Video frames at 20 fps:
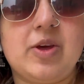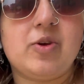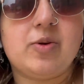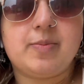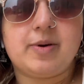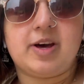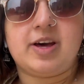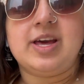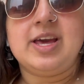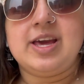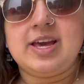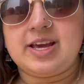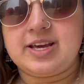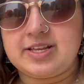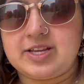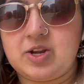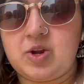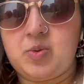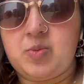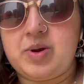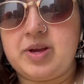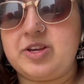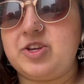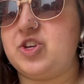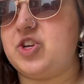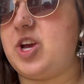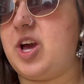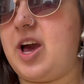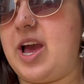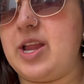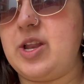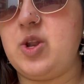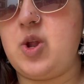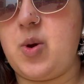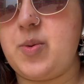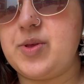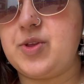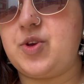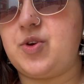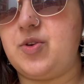Uber. Yes, I know I'm wearing a shirt, I know
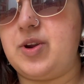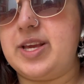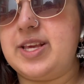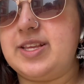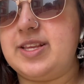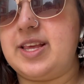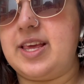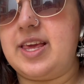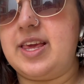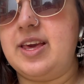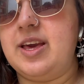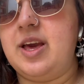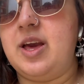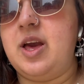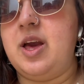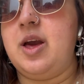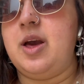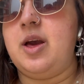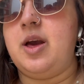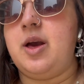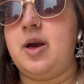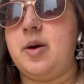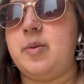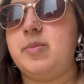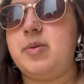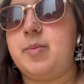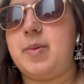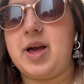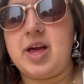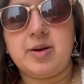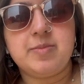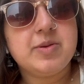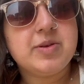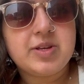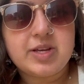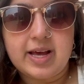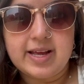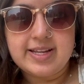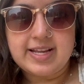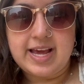it's crazy, but my arms have
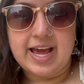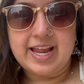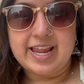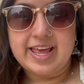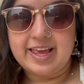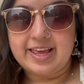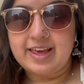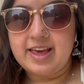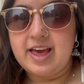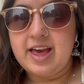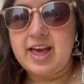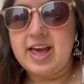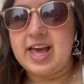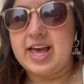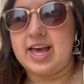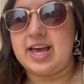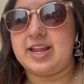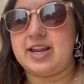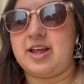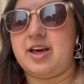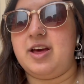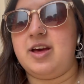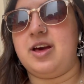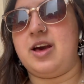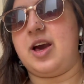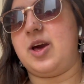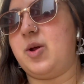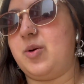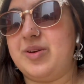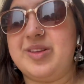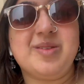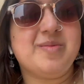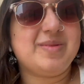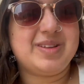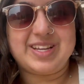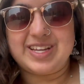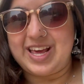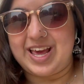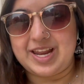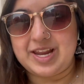started tanning and I don't want them
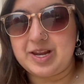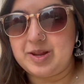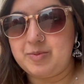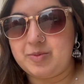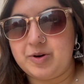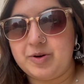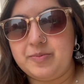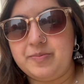to tan anymore.